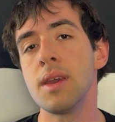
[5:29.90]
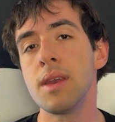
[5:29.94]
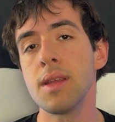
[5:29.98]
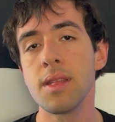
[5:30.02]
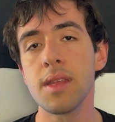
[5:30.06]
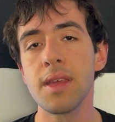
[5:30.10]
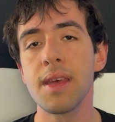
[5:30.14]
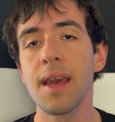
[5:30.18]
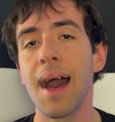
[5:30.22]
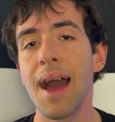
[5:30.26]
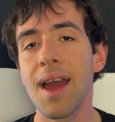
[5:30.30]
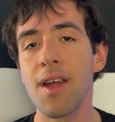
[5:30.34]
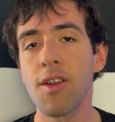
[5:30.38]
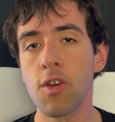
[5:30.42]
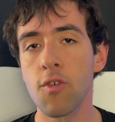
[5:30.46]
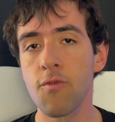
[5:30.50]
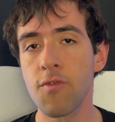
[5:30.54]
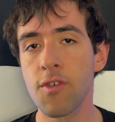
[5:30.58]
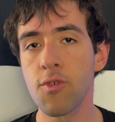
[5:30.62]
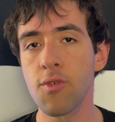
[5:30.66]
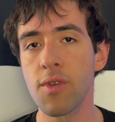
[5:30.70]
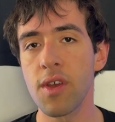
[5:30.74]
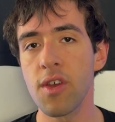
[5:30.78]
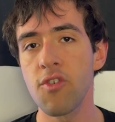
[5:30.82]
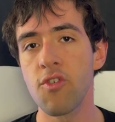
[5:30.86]
in the higher
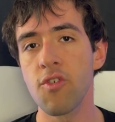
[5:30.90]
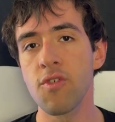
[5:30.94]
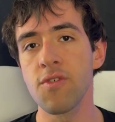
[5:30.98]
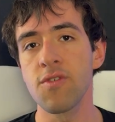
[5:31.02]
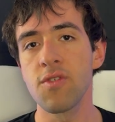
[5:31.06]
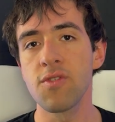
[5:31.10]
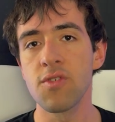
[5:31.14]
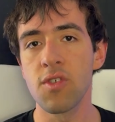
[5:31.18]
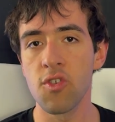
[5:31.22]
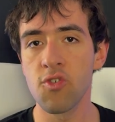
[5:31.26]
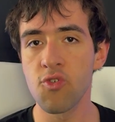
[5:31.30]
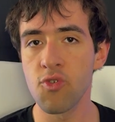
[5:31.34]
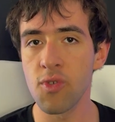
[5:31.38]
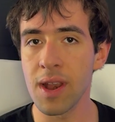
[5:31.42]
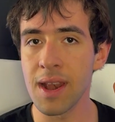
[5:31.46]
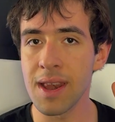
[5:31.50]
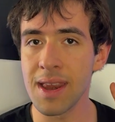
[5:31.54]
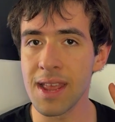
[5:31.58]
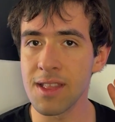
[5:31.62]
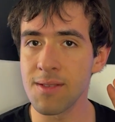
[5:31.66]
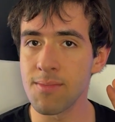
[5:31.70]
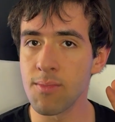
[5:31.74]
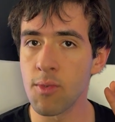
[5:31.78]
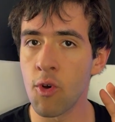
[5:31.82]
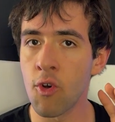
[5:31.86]
configurations. You don't really
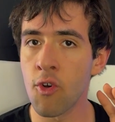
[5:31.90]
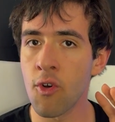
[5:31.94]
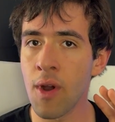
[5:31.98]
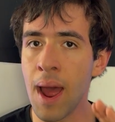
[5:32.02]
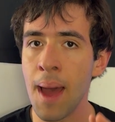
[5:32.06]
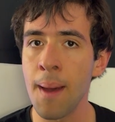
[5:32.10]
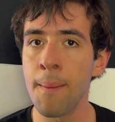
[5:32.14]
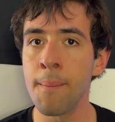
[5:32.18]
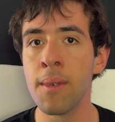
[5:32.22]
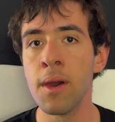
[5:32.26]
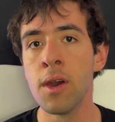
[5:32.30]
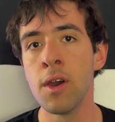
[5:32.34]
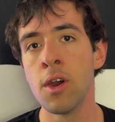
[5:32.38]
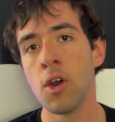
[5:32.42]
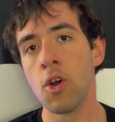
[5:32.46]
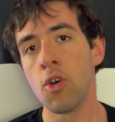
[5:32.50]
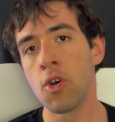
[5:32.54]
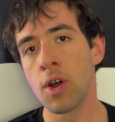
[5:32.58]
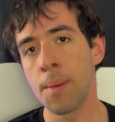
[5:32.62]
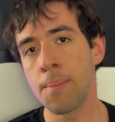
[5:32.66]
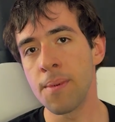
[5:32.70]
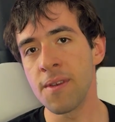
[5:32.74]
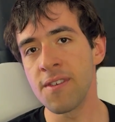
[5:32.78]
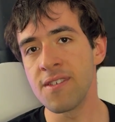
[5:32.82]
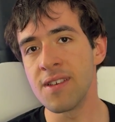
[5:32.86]
need more RAM
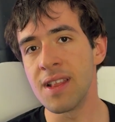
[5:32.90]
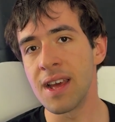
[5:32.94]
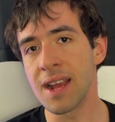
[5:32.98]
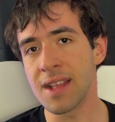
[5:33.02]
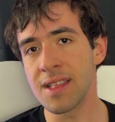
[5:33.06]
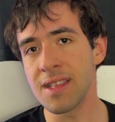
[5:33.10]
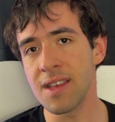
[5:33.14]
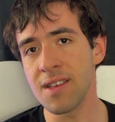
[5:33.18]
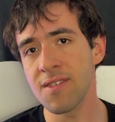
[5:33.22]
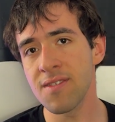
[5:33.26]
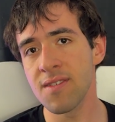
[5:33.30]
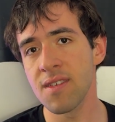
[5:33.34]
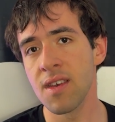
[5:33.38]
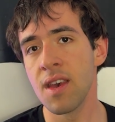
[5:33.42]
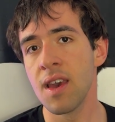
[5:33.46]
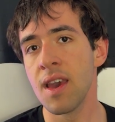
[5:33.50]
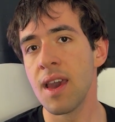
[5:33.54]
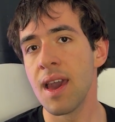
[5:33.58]
on a PC like this.